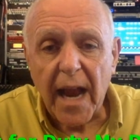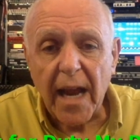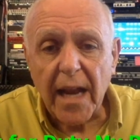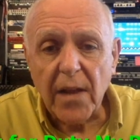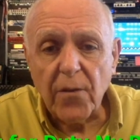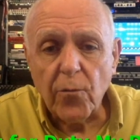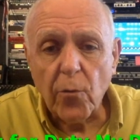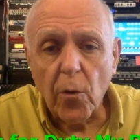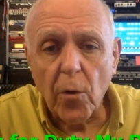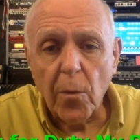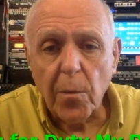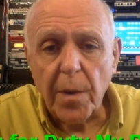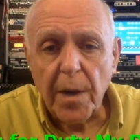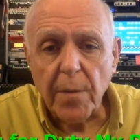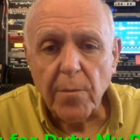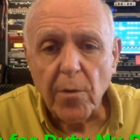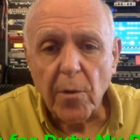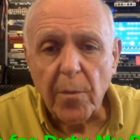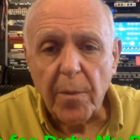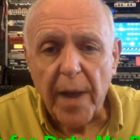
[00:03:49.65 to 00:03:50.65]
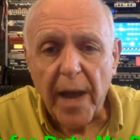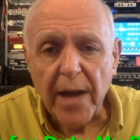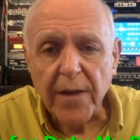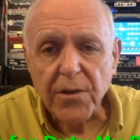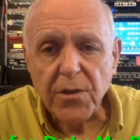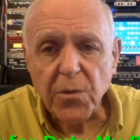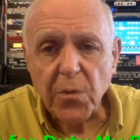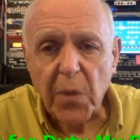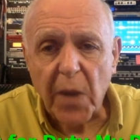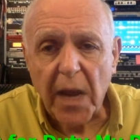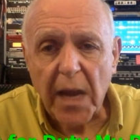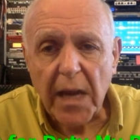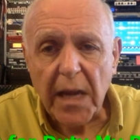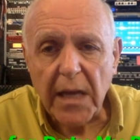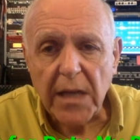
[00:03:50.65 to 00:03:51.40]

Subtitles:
84 people passed away